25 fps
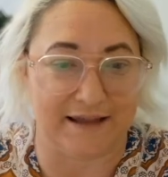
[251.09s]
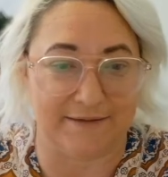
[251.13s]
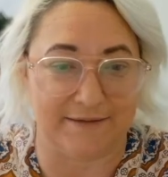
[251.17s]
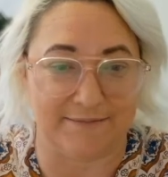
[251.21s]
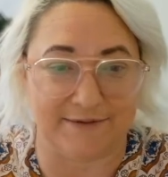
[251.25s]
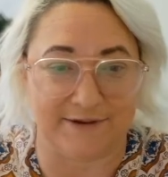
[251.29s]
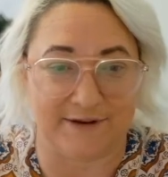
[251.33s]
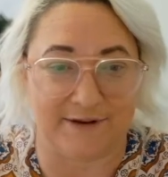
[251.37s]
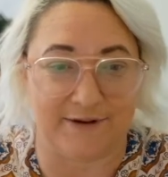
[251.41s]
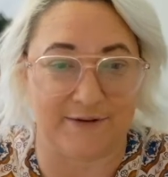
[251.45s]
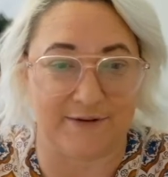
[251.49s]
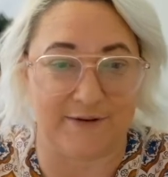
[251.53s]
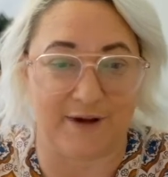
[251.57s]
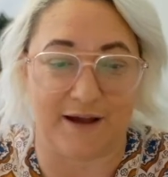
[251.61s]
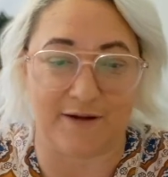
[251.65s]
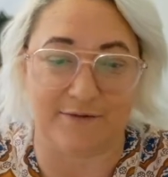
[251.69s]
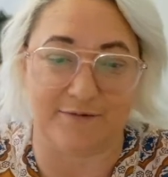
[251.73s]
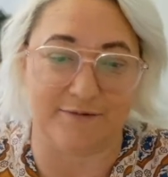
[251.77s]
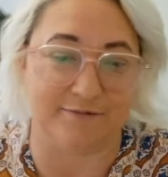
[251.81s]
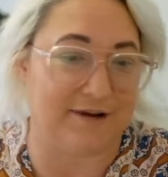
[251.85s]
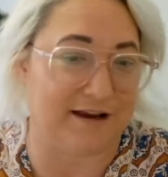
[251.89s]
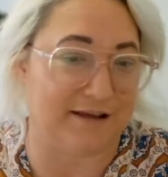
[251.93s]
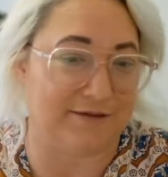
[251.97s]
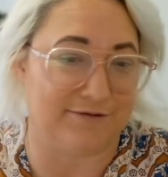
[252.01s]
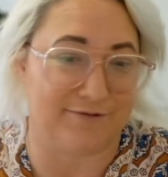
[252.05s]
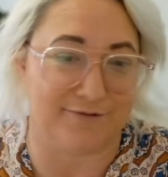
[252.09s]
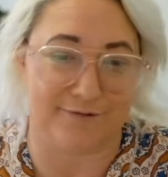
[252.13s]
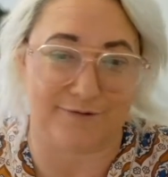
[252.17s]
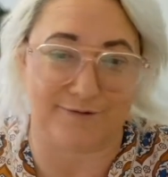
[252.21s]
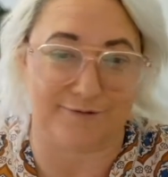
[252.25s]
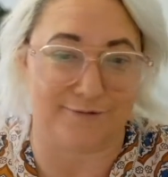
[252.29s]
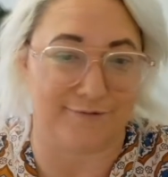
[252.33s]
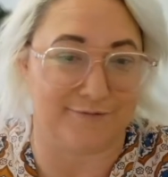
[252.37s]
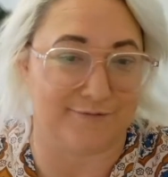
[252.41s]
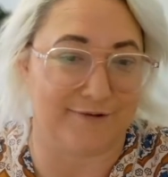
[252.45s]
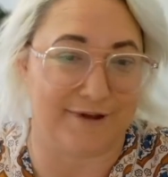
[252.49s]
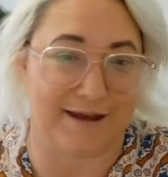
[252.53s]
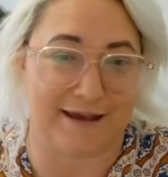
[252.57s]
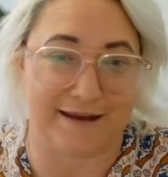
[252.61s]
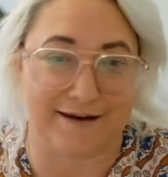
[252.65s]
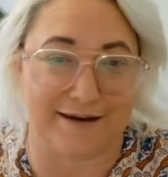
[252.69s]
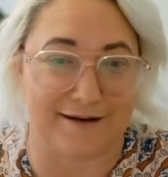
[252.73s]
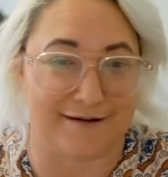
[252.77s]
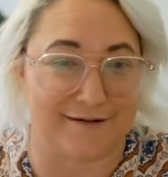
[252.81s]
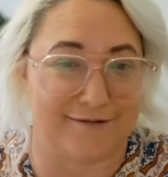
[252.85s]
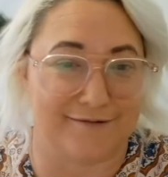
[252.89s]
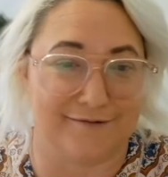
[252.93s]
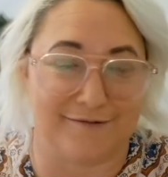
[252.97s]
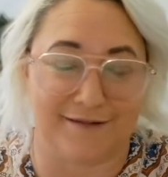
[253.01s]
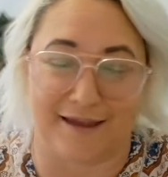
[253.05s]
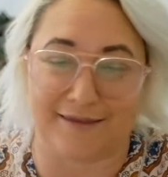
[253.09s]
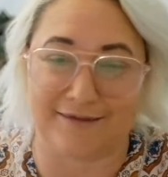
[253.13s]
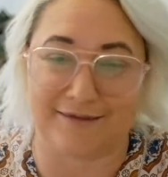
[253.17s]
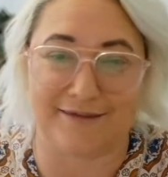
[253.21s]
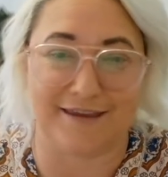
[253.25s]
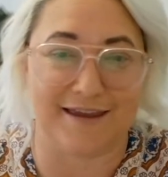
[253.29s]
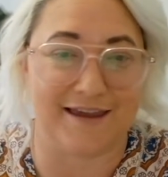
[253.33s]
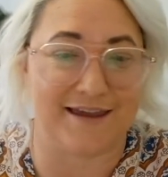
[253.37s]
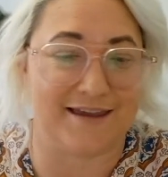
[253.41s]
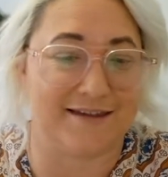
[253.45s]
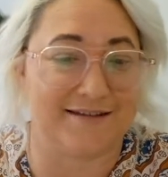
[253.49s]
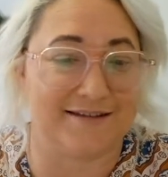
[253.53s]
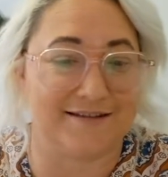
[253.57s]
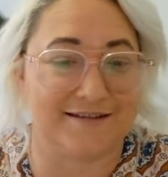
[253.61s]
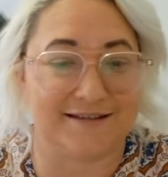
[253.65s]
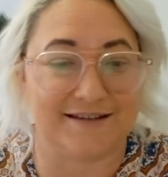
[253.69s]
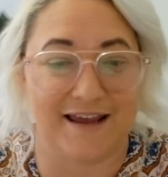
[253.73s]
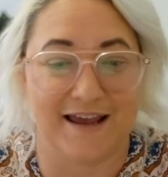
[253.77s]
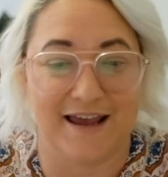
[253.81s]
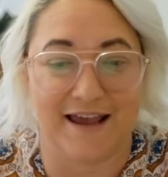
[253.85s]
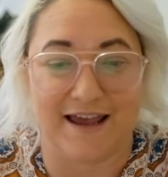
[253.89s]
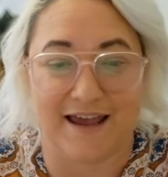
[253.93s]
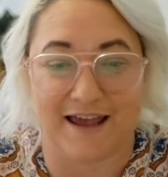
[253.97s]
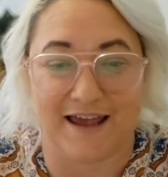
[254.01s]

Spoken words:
So I would read through an article like this.